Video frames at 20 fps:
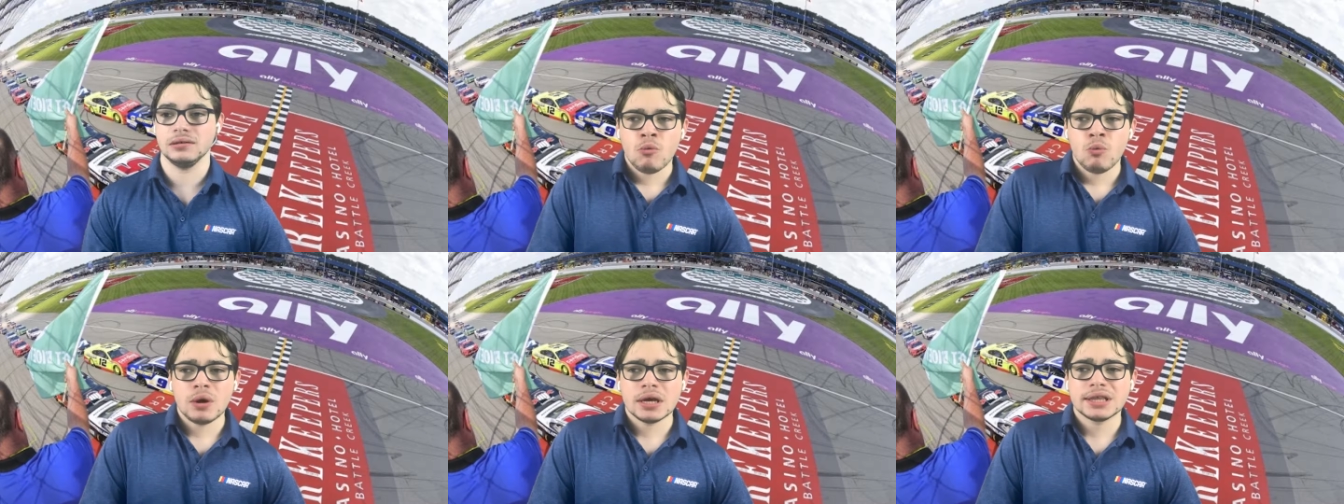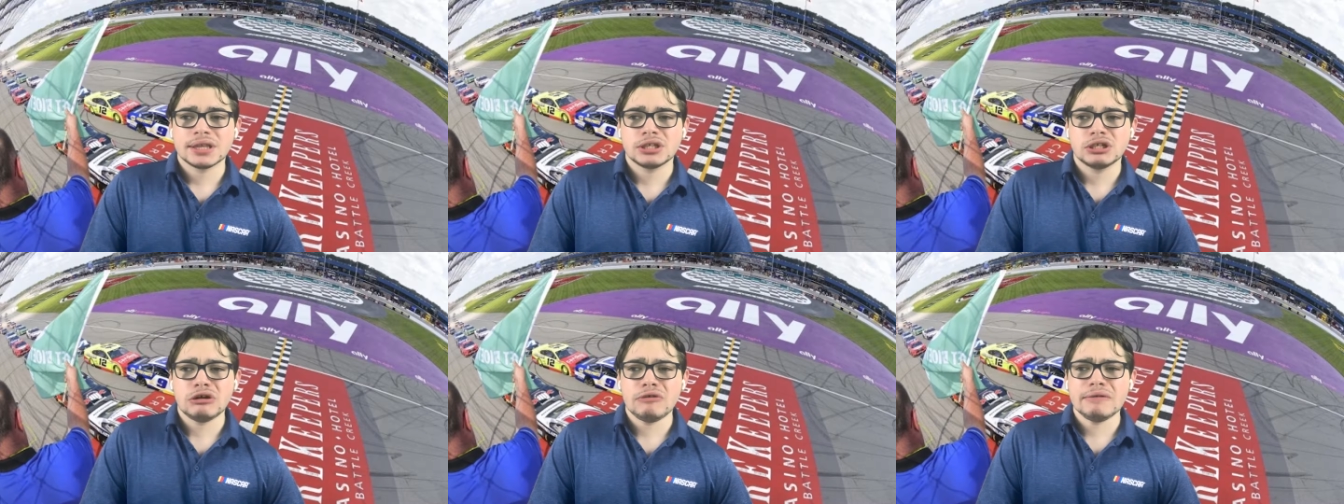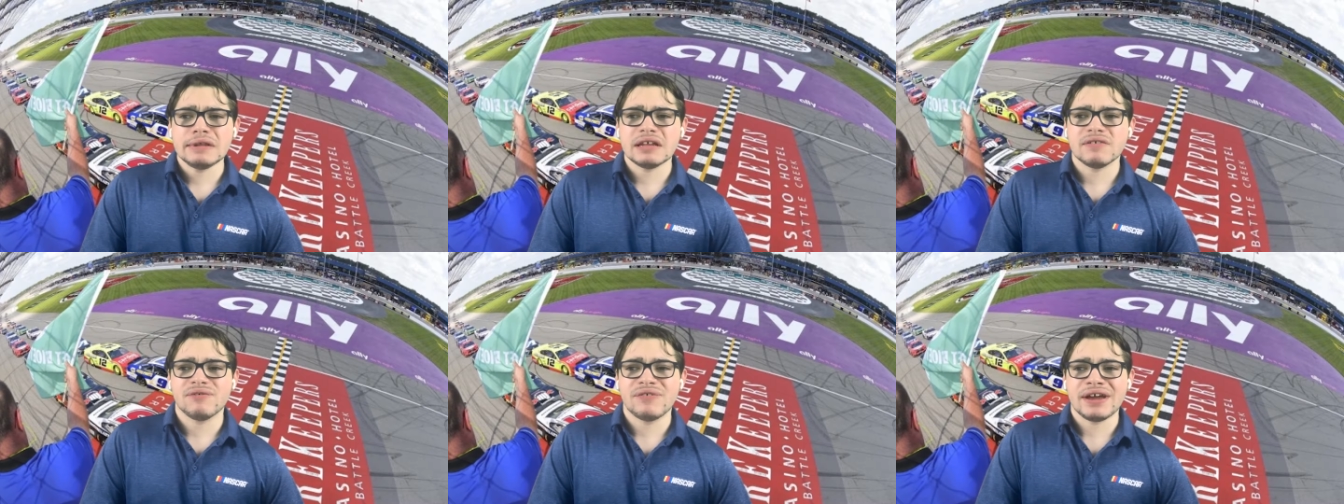With two
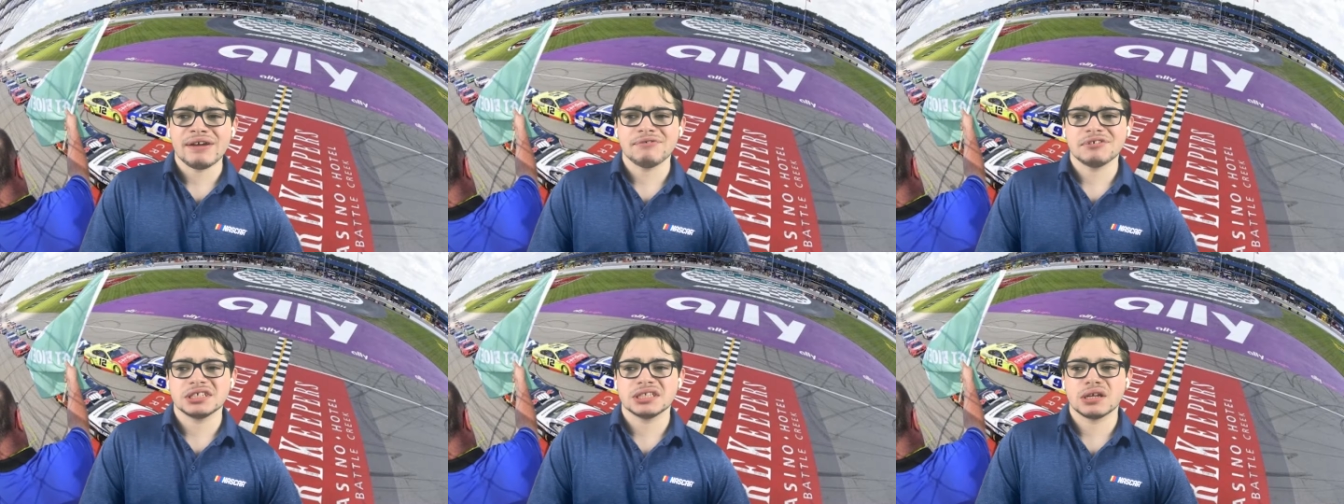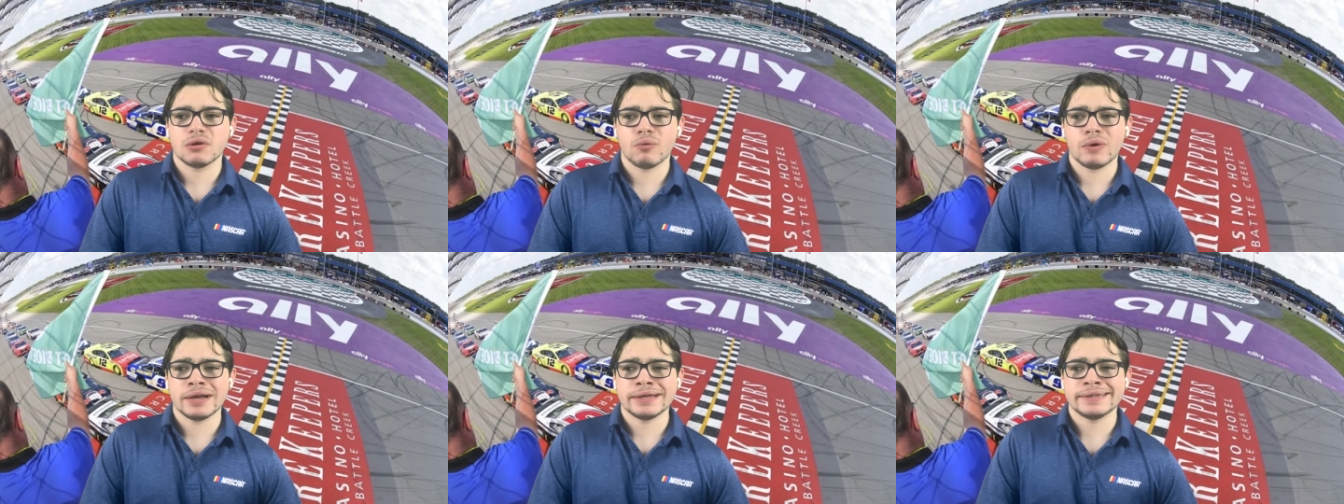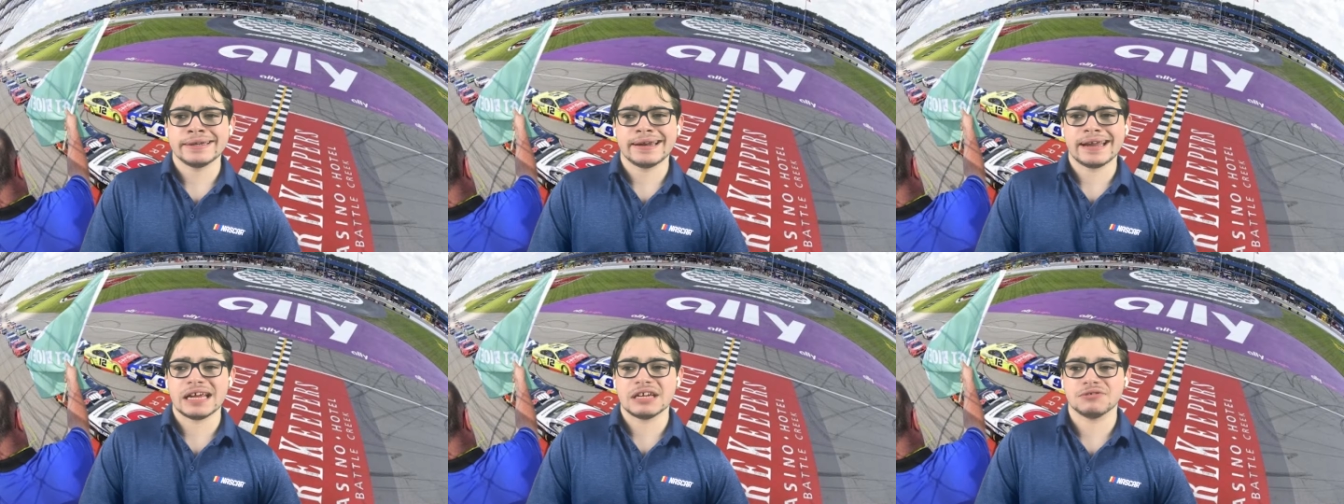of the favorites to win
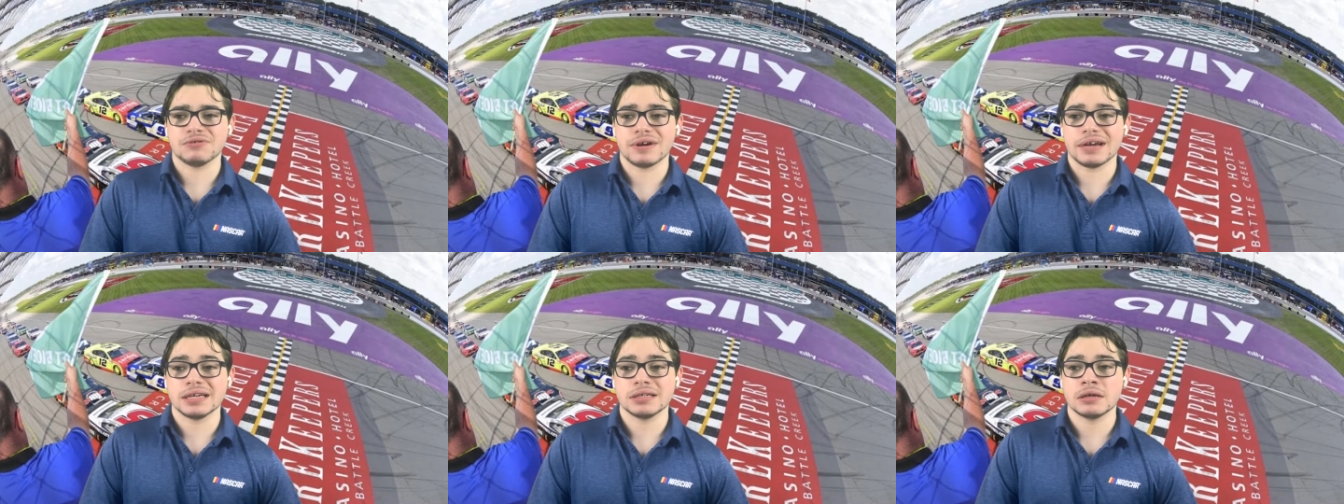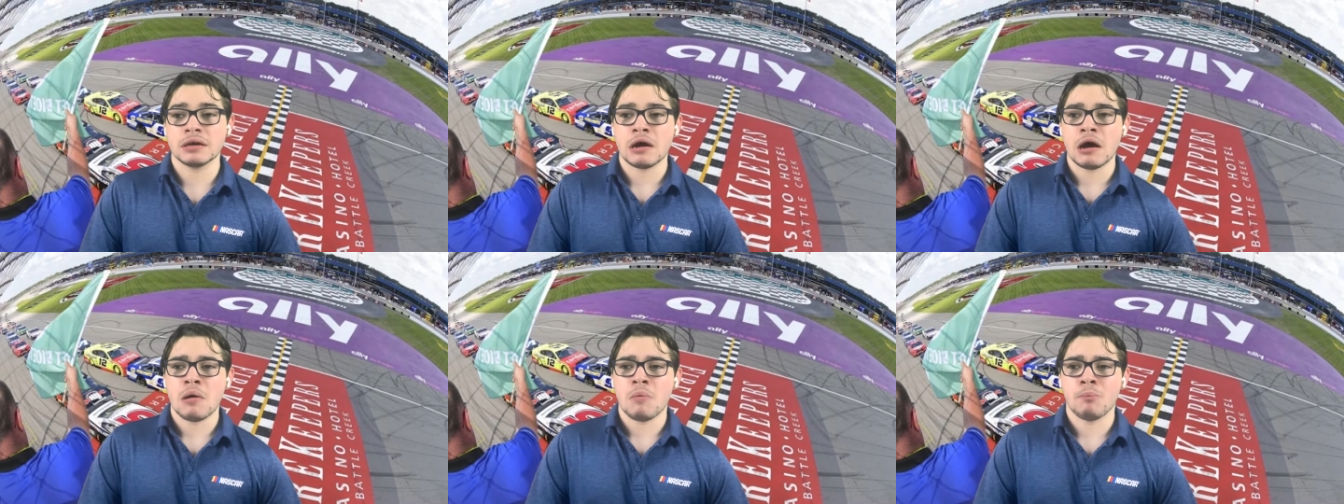today's race,